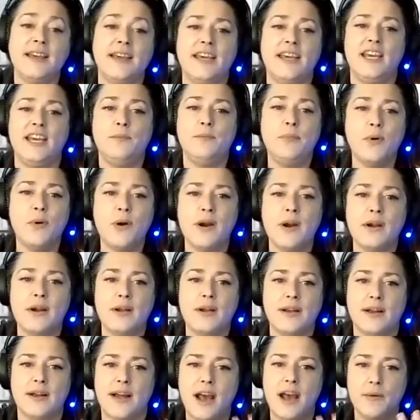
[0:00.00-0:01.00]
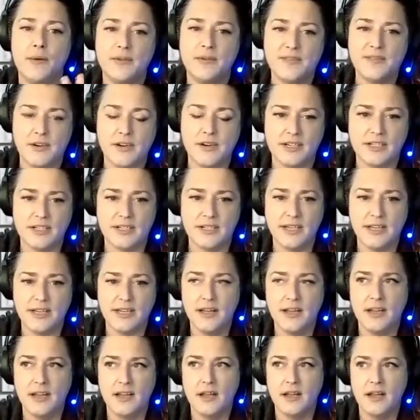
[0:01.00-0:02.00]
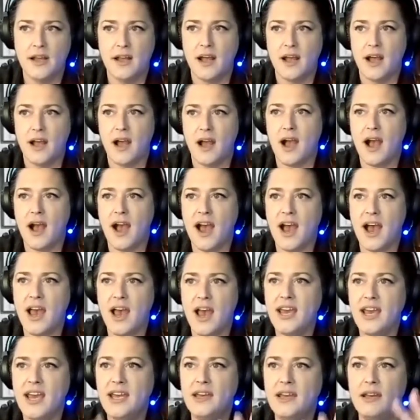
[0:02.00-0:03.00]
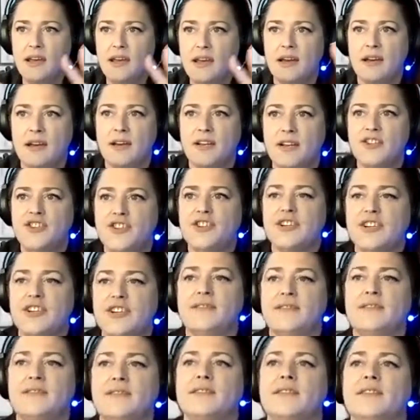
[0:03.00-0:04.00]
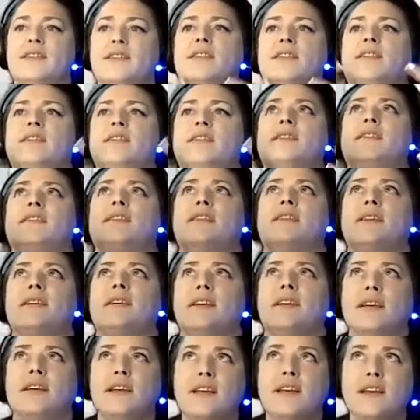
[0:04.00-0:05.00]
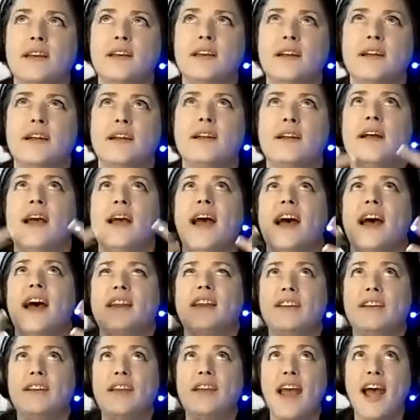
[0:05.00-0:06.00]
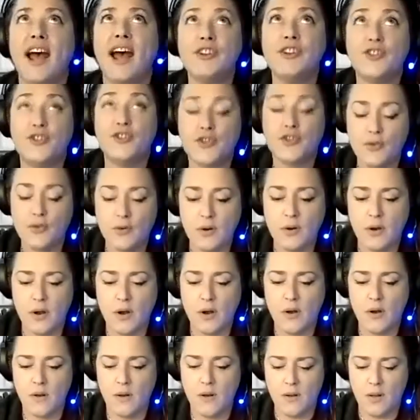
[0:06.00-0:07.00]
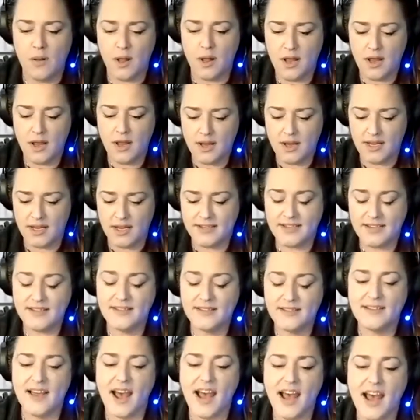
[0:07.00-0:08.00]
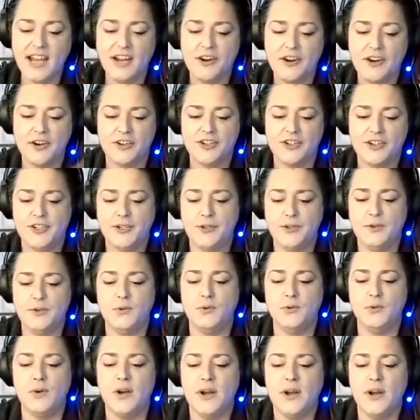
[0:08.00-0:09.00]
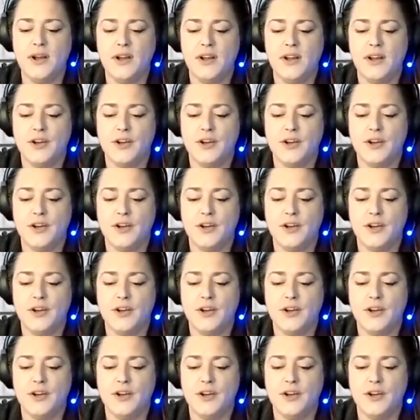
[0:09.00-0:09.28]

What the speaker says: that keyboard, I was hooked. I just had a natural desire to